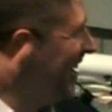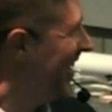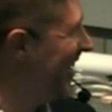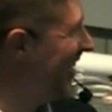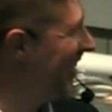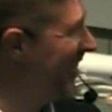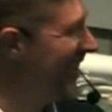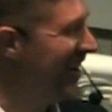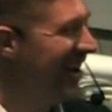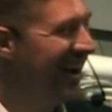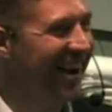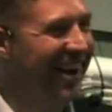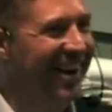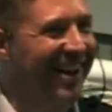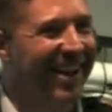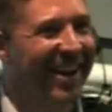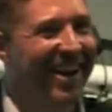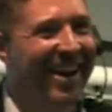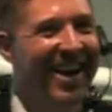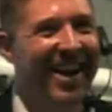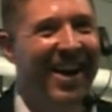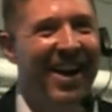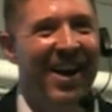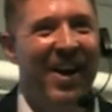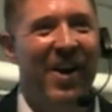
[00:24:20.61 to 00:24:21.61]
all right.
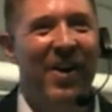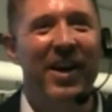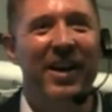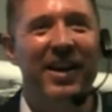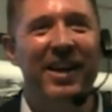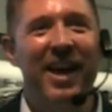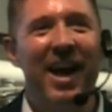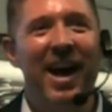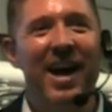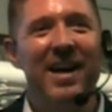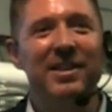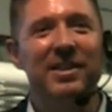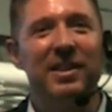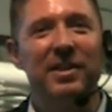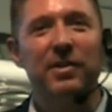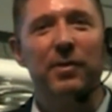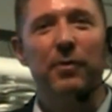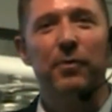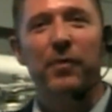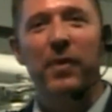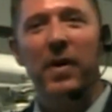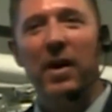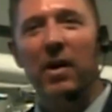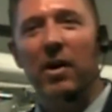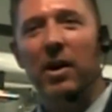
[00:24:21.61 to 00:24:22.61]
Okay, guys, it's
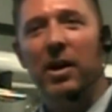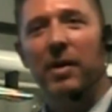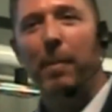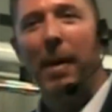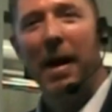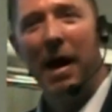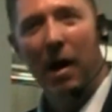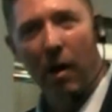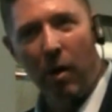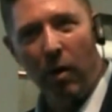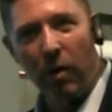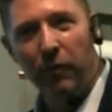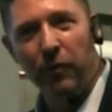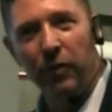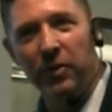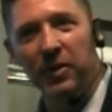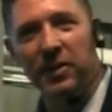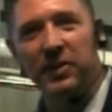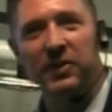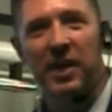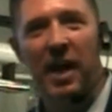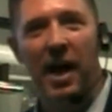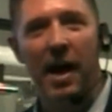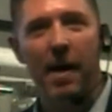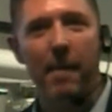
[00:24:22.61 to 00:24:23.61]
a very powerful
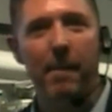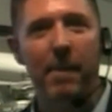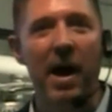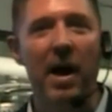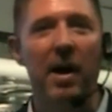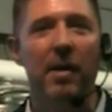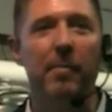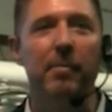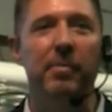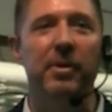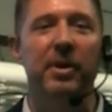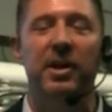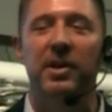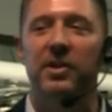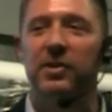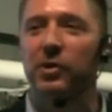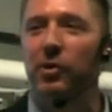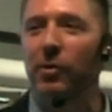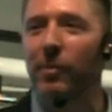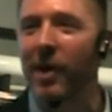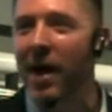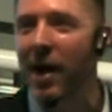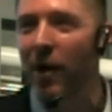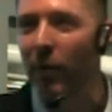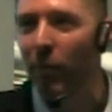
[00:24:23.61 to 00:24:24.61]
design pattern because no
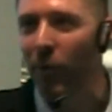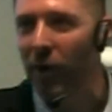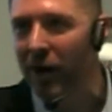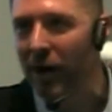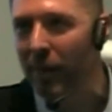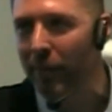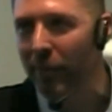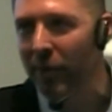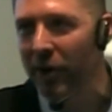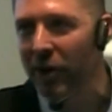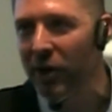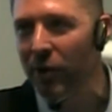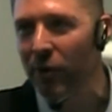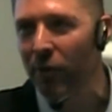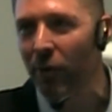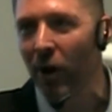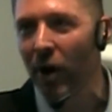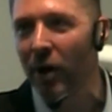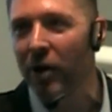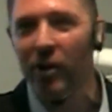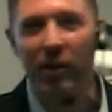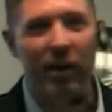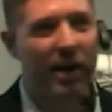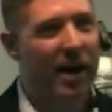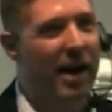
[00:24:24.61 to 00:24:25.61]
matter what company you
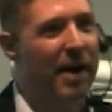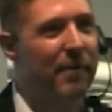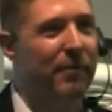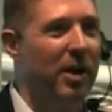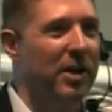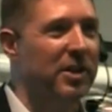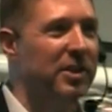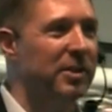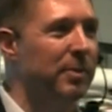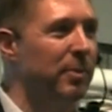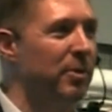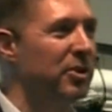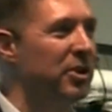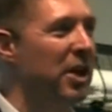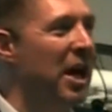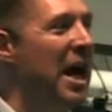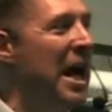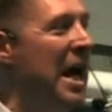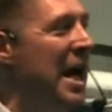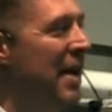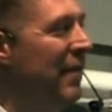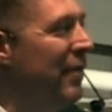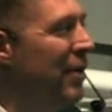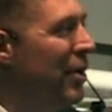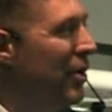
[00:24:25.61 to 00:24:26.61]
are, you're going to have customers.
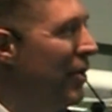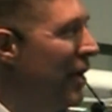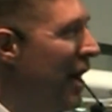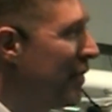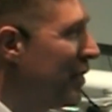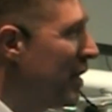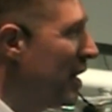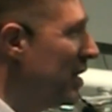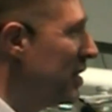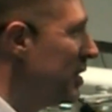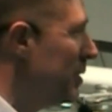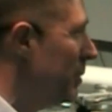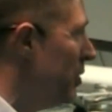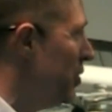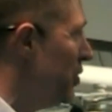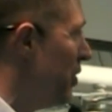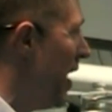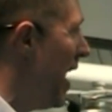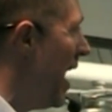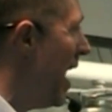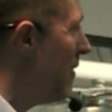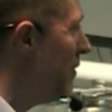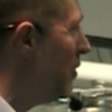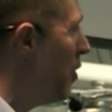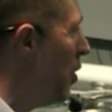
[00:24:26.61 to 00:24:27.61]
If you don't have customers, you
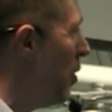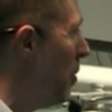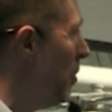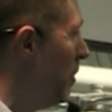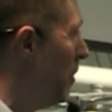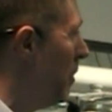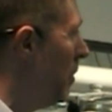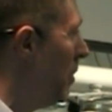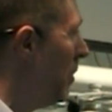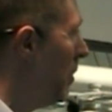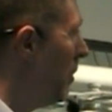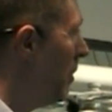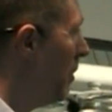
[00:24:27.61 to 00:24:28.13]
have no